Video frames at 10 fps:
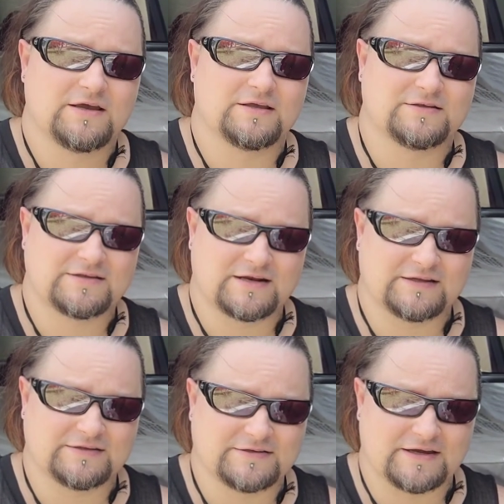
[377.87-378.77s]
Instead I
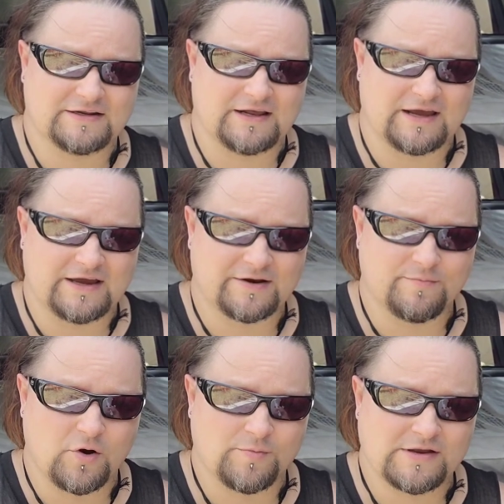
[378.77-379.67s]
decided I got a
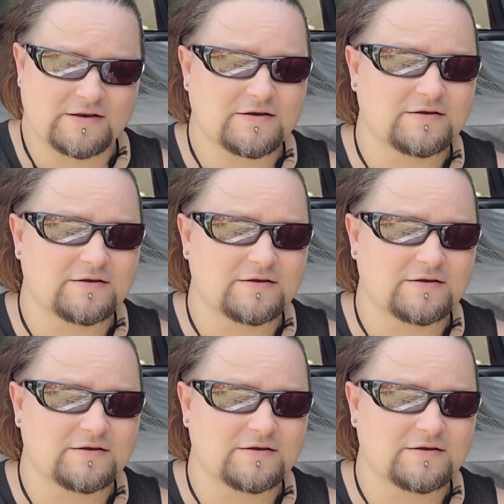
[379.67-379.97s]
moment,